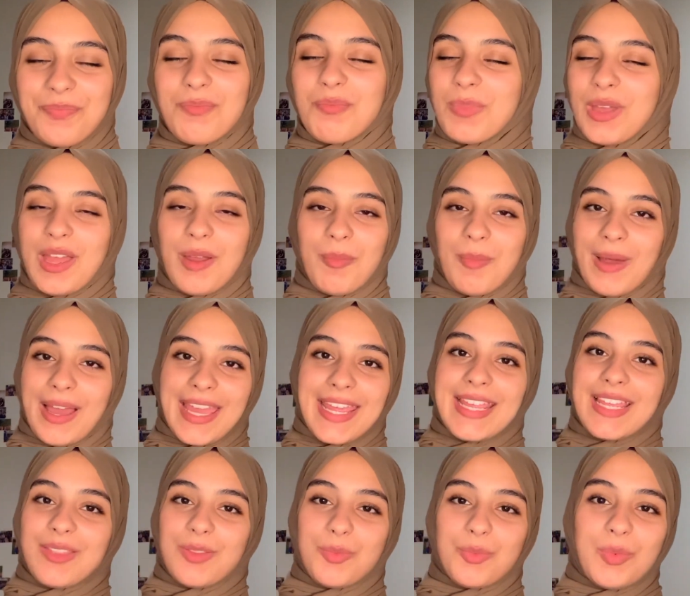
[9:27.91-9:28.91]
But
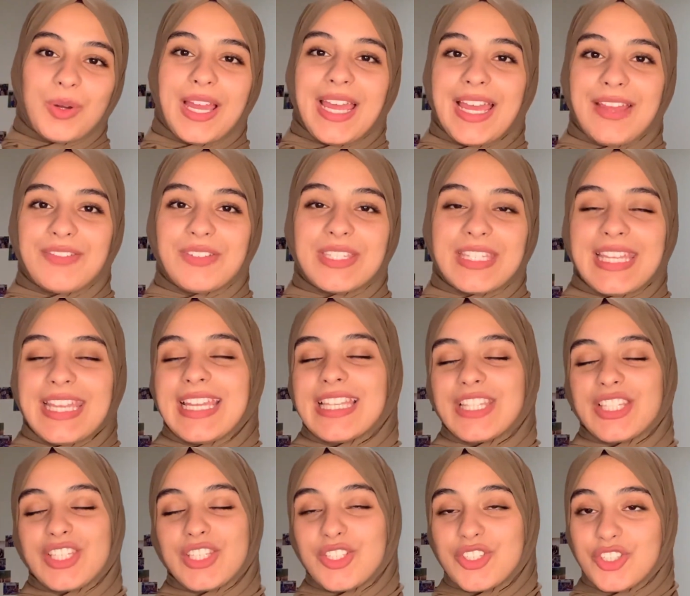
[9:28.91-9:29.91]
what I have to say is
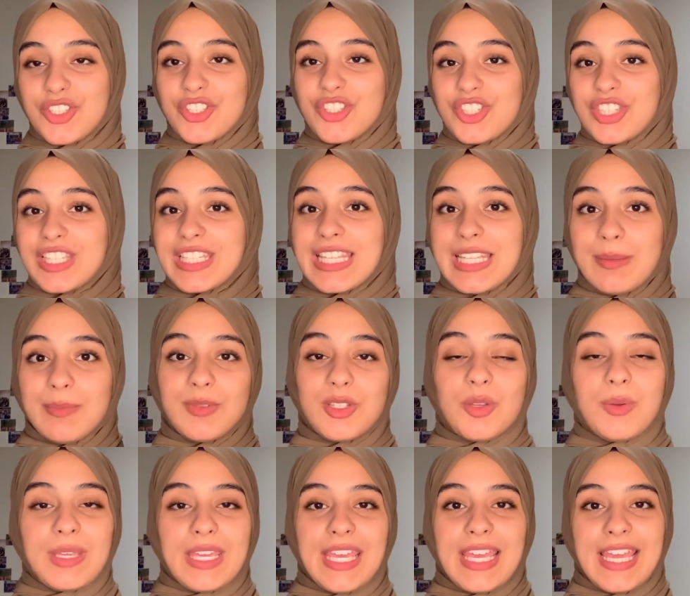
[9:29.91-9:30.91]
you should just keep
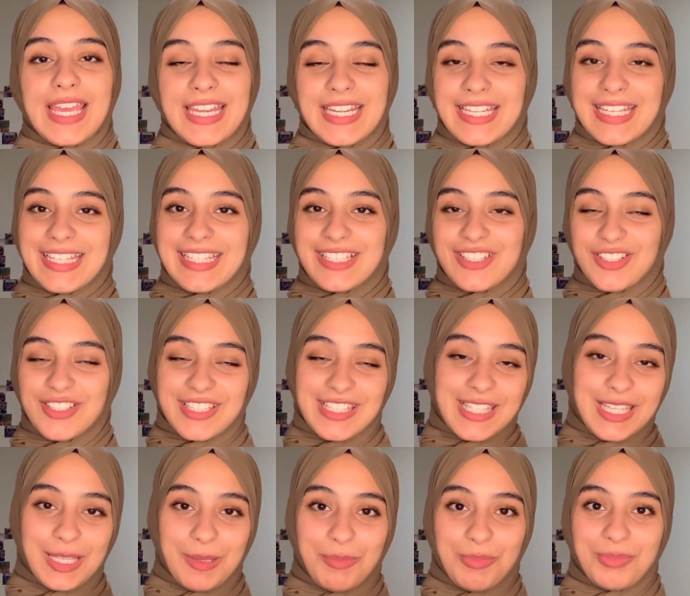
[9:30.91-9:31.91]
doing it and just
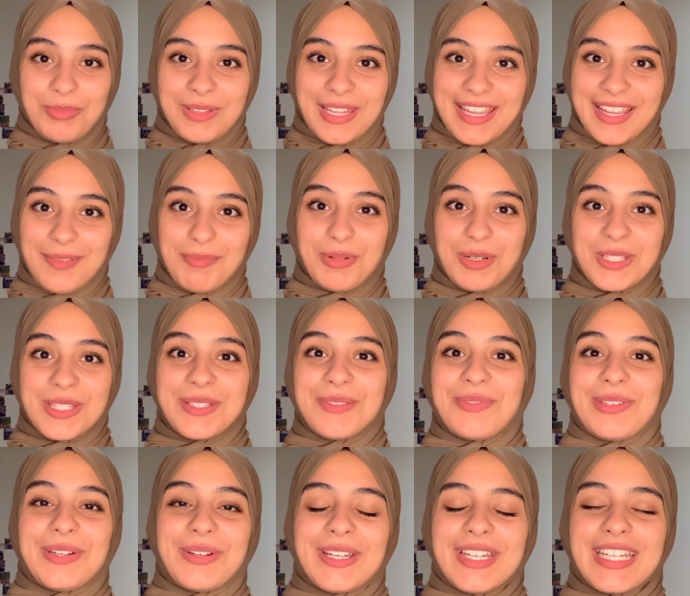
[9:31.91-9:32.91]
keep like
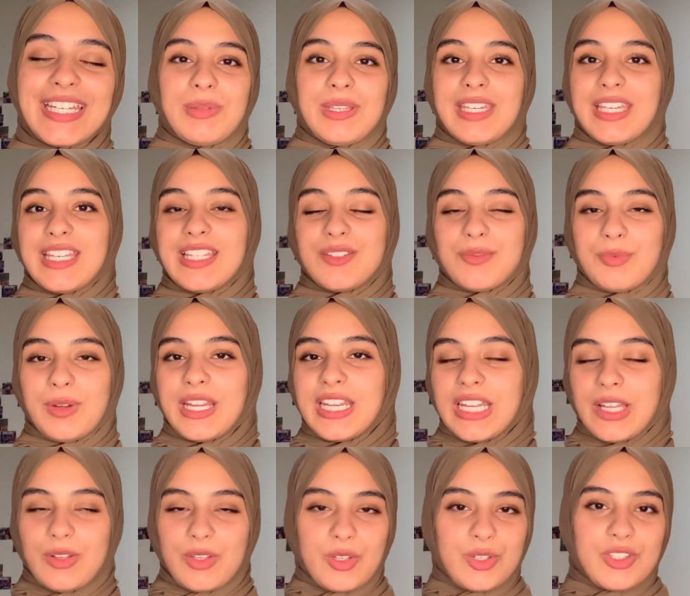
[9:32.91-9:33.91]
persevering, because right
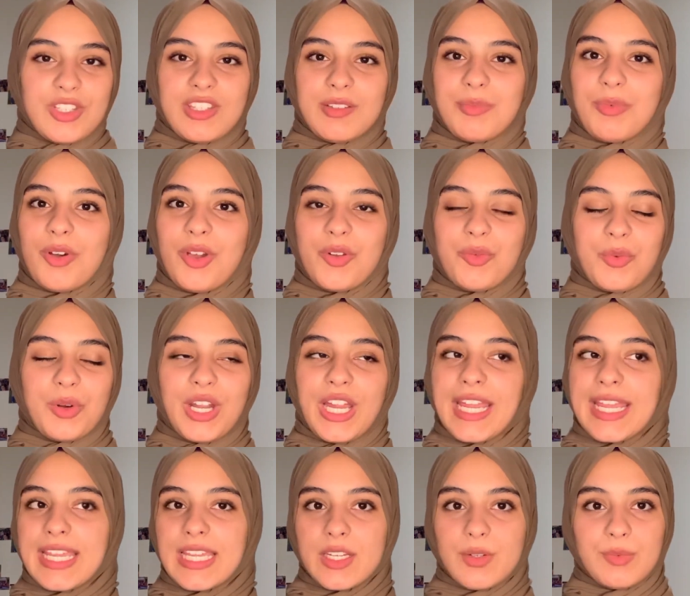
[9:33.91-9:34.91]
now it got to the point where I
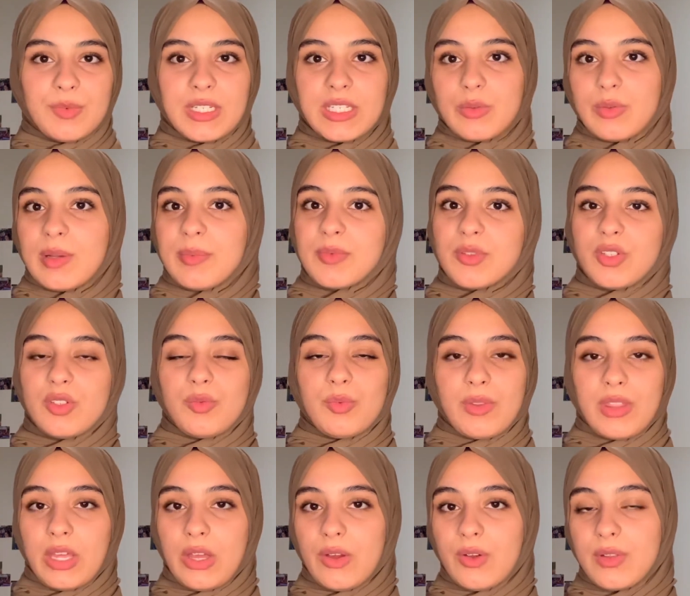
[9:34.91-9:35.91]
can read a webtoon
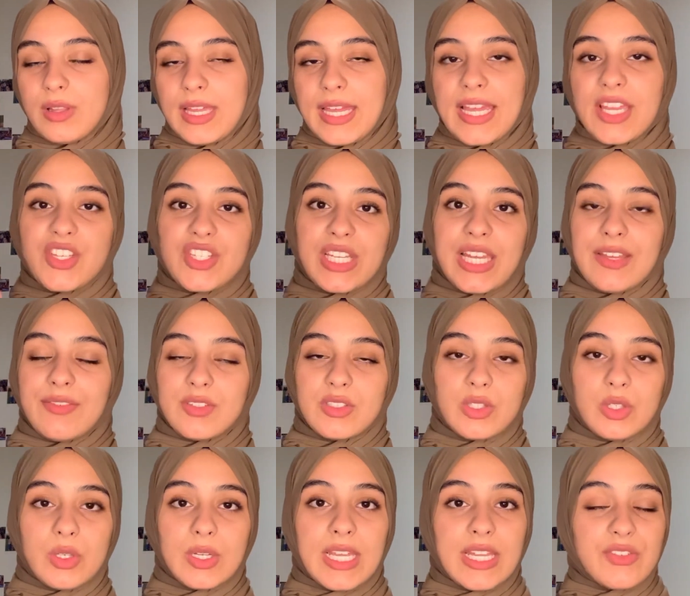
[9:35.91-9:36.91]
without actually having to
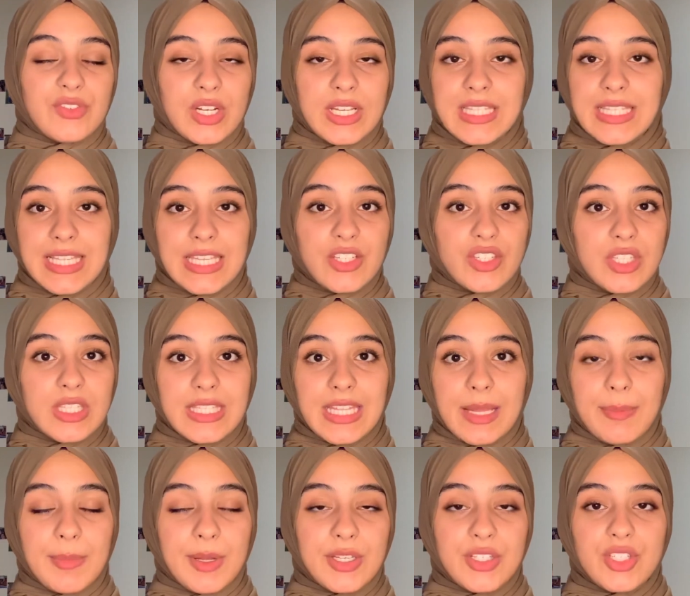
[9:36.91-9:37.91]
look at translations
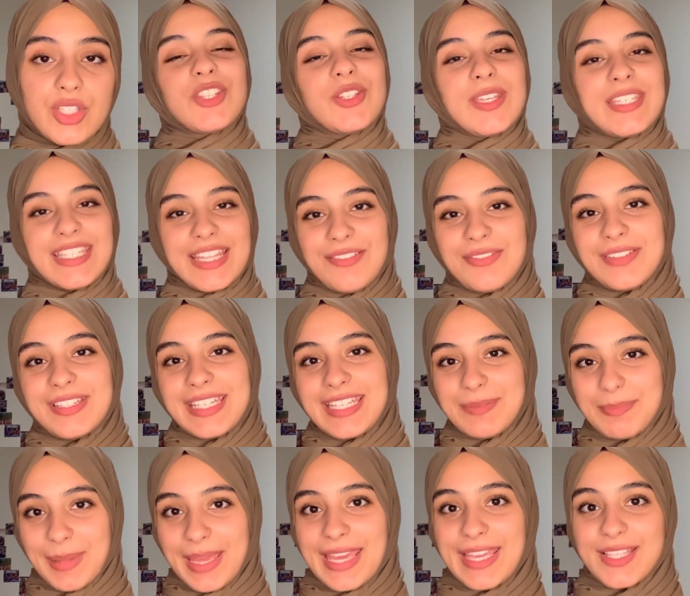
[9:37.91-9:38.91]
that much. So it definitely
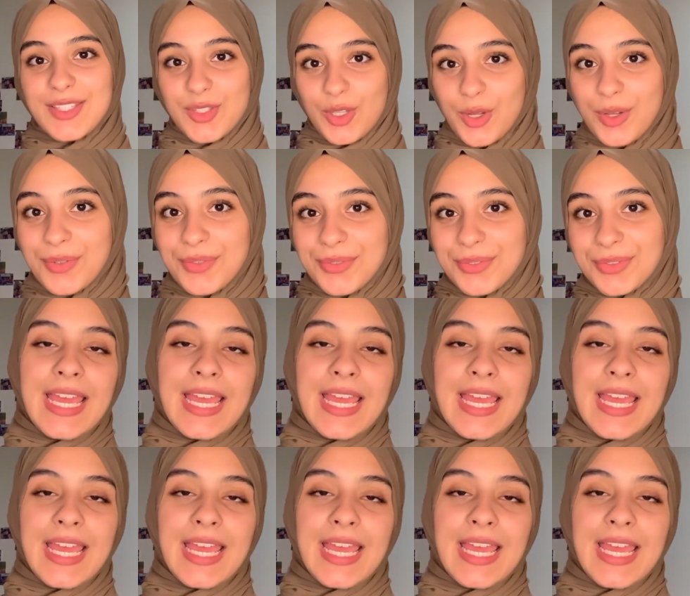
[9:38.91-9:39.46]
pays off.